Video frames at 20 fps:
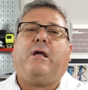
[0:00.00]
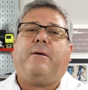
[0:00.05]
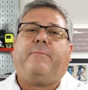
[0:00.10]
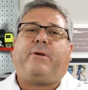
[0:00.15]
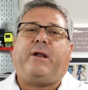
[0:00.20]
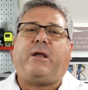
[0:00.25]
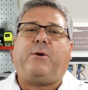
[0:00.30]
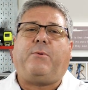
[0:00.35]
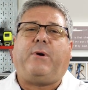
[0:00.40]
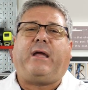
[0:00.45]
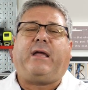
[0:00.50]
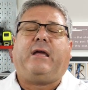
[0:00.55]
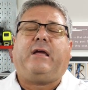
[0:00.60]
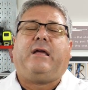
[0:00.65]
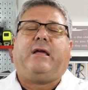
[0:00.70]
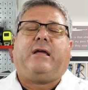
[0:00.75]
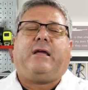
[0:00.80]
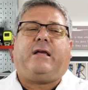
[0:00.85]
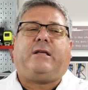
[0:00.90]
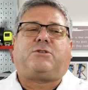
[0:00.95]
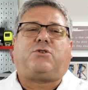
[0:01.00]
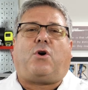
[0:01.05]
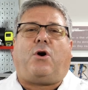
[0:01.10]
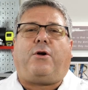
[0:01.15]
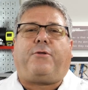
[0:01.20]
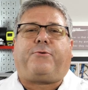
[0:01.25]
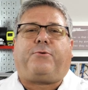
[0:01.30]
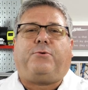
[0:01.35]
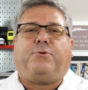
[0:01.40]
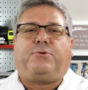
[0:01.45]
But anyway, it's
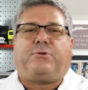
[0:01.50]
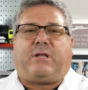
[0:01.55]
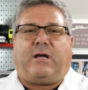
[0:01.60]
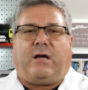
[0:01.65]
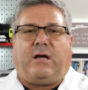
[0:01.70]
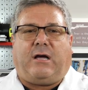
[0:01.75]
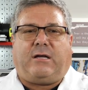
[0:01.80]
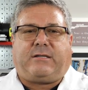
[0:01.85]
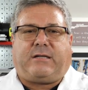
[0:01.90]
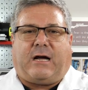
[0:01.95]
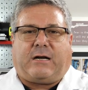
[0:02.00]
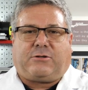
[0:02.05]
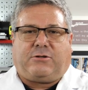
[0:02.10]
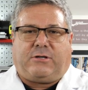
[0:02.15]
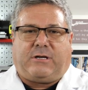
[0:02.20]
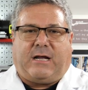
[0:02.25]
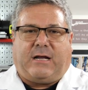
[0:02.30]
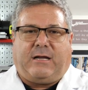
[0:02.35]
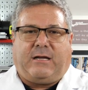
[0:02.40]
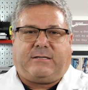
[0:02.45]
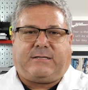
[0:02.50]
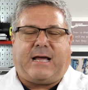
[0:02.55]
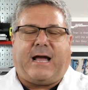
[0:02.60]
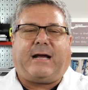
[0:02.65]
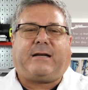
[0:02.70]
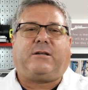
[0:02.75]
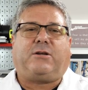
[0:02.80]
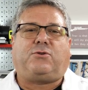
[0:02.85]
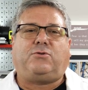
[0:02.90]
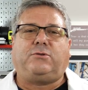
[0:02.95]
all through
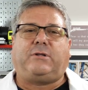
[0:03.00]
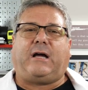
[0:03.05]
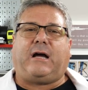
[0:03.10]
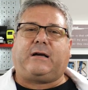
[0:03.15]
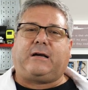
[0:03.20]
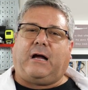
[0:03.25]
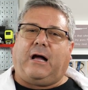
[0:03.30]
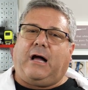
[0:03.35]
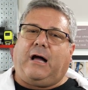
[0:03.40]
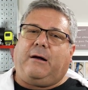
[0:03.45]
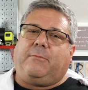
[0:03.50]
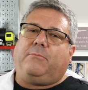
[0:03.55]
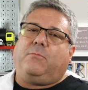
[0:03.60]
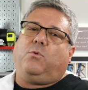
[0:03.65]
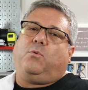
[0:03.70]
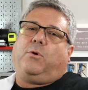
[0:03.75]
DoctorTactical.com,